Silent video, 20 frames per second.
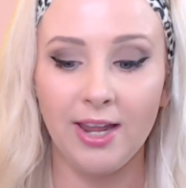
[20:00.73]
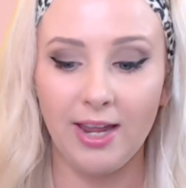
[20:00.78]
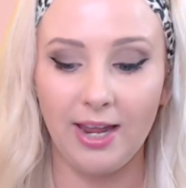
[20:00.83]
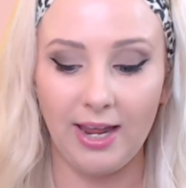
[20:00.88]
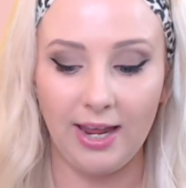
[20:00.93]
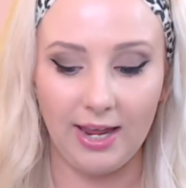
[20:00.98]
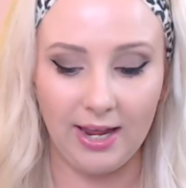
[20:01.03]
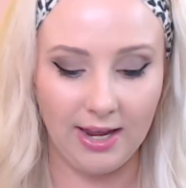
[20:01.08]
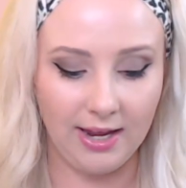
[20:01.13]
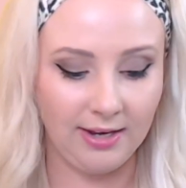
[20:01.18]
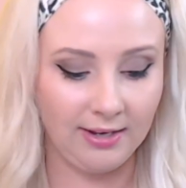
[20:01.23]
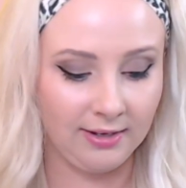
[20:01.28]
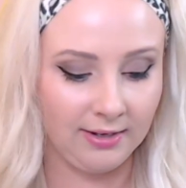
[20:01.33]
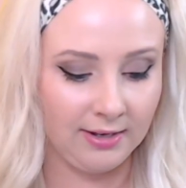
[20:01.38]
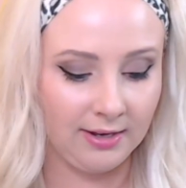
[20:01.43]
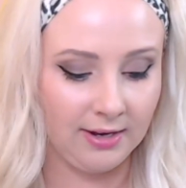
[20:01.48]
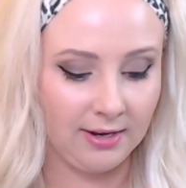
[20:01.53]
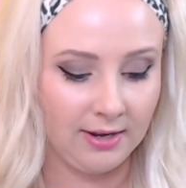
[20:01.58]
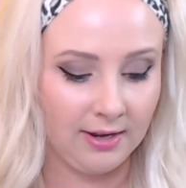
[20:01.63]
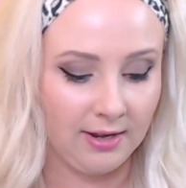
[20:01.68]

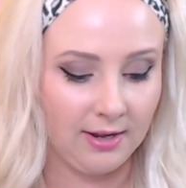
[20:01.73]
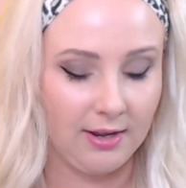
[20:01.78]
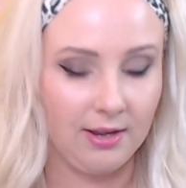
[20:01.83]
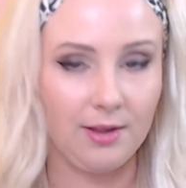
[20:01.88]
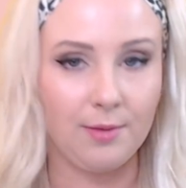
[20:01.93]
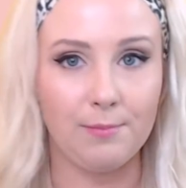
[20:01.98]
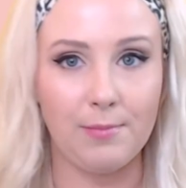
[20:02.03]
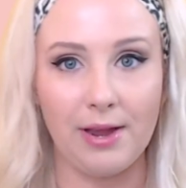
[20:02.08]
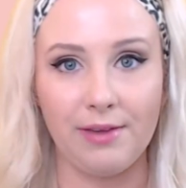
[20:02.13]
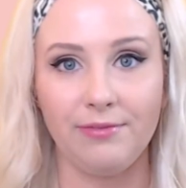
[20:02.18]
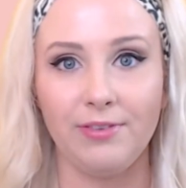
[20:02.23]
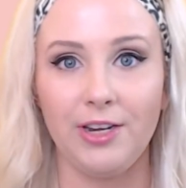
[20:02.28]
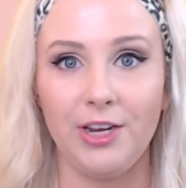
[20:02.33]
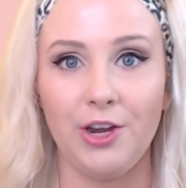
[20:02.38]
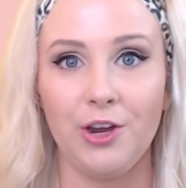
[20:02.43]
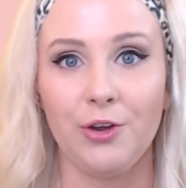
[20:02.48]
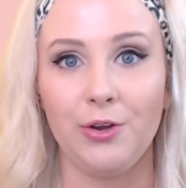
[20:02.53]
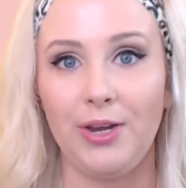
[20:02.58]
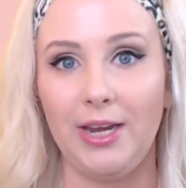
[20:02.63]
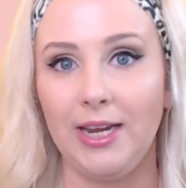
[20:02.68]
in my
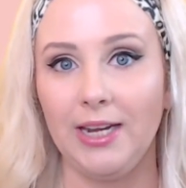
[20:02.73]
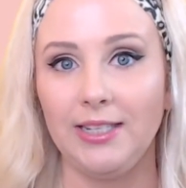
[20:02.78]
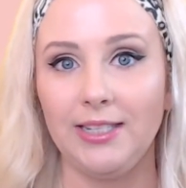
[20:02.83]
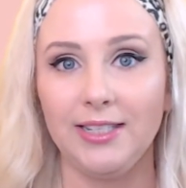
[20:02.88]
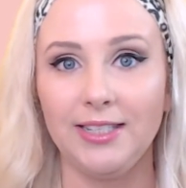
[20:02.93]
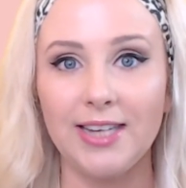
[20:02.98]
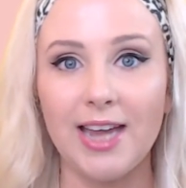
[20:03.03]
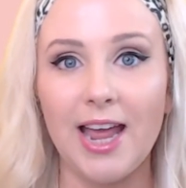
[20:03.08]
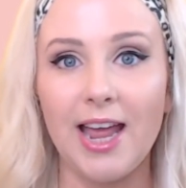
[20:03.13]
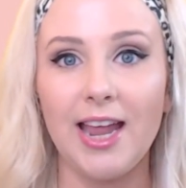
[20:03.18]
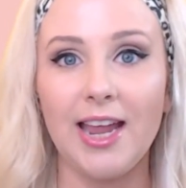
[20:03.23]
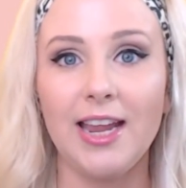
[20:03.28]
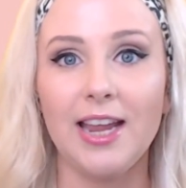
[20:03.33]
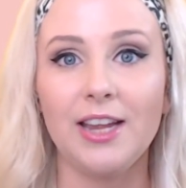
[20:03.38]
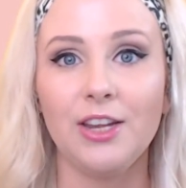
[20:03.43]
video here today,